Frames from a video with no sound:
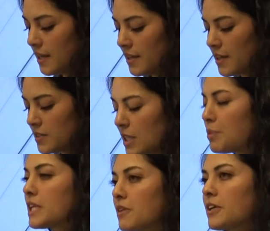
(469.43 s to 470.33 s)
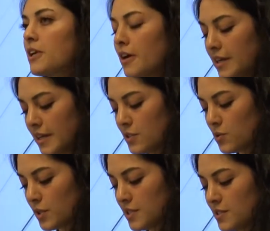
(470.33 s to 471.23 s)
that are typically regarded as
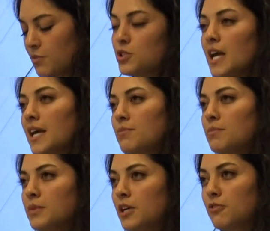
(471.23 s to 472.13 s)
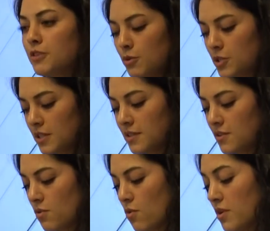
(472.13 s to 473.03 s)
sources of shame,
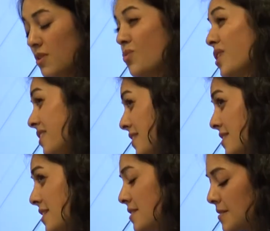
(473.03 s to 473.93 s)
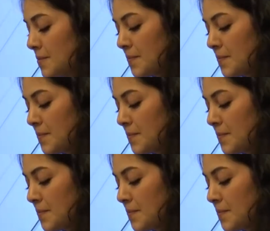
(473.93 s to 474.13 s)
confusion, or worthlessness.